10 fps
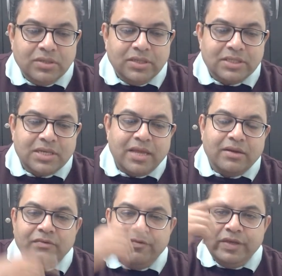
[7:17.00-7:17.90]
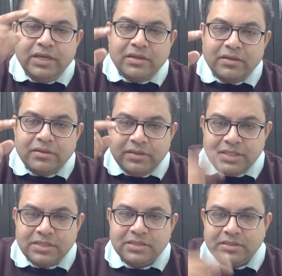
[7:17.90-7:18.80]
it's like a wheel.
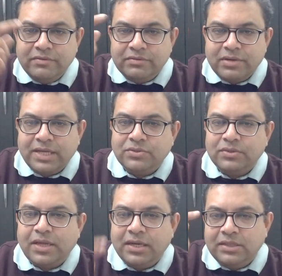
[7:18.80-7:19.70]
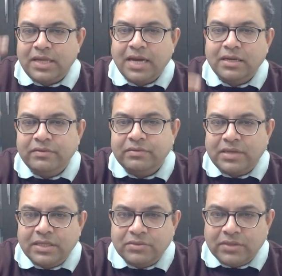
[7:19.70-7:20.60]
This gives rise to that, that gives
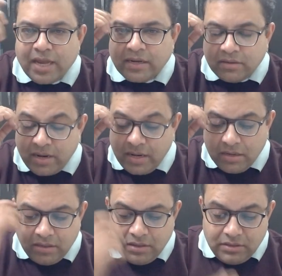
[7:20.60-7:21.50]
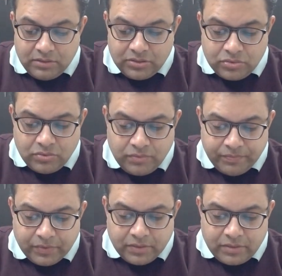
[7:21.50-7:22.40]
rise to that, right? So
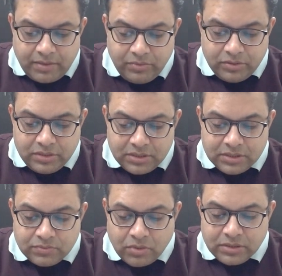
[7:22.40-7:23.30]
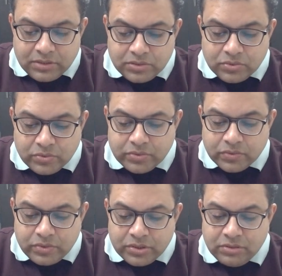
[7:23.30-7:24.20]
then Buddha says, what is the source,
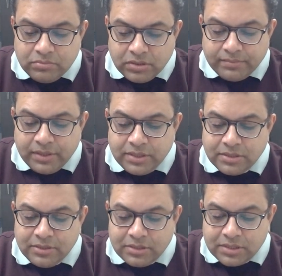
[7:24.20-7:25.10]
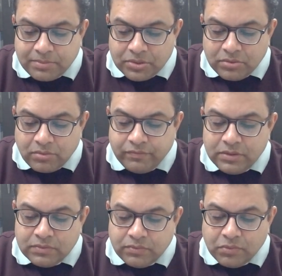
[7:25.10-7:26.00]
origin, birthplace and inception of
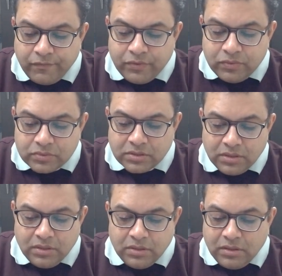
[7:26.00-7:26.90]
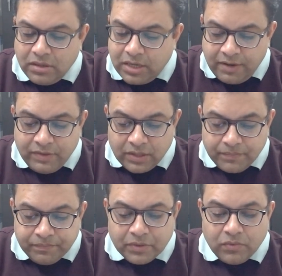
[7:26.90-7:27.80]
these four fuels? Craving.
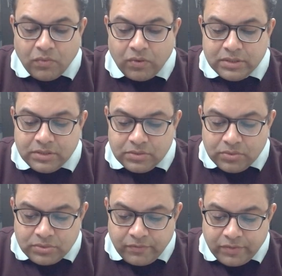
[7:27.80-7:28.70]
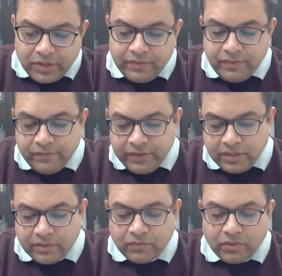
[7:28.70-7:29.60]
What is the source of craving?
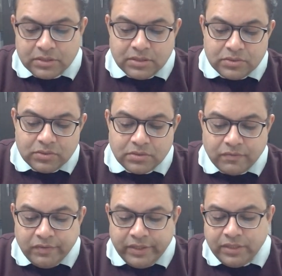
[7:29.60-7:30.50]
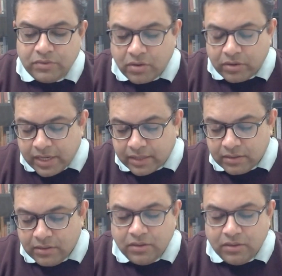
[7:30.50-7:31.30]
Feeling. What is the source of feeling? Contact.